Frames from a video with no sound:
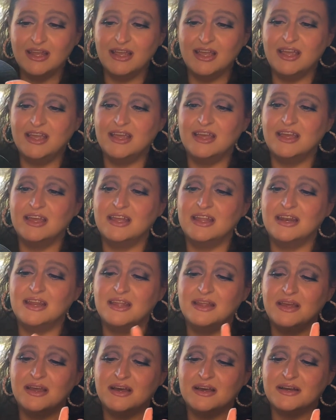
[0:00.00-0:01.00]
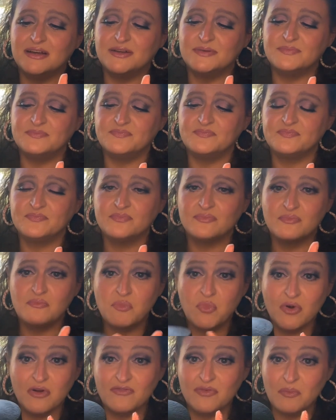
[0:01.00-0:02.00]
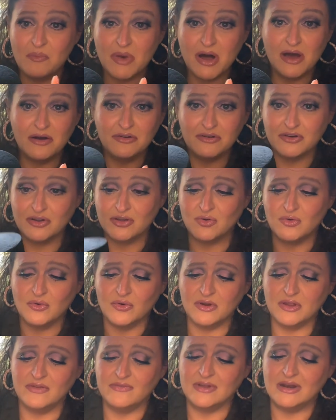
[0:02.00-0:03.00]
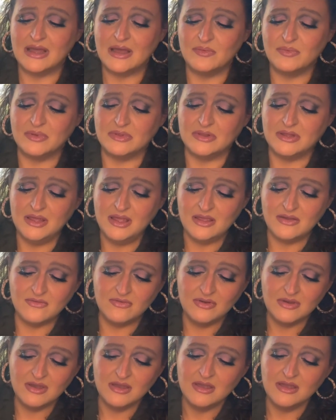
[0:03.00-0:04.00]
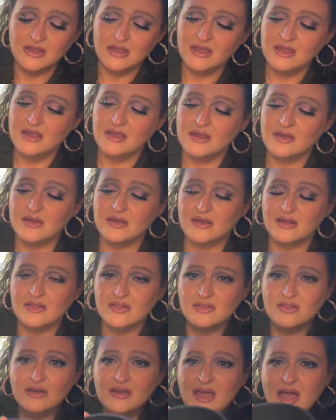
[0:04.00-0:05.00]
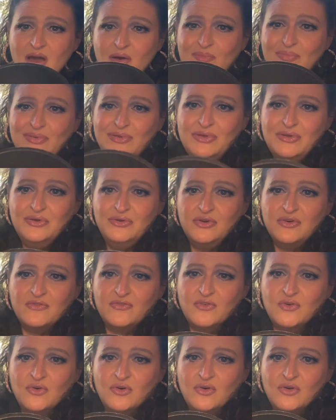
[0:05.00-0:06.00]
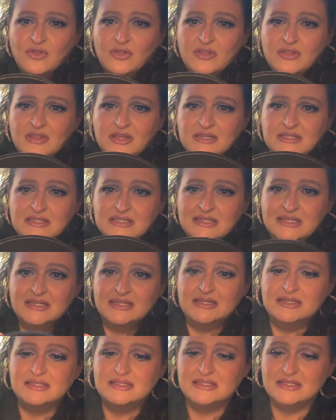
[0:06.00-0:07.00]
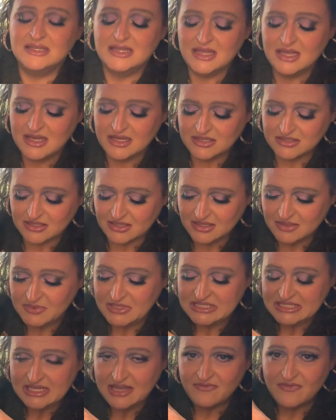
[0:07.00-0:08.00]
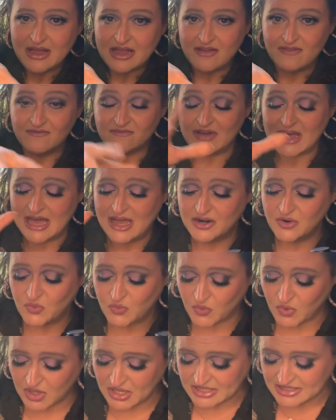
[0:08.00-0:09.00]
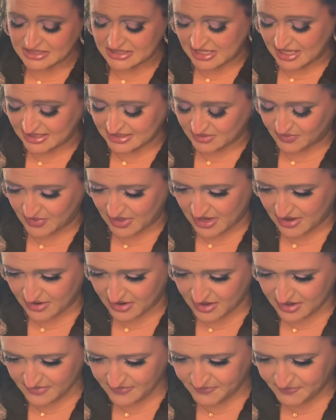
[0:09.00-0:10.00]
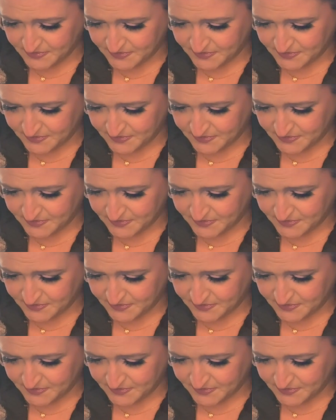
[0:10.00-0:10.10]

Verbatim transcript: in um, more of a modern decor even, I believe. Look how beautiful this is. So let me see if I can find what it says about it.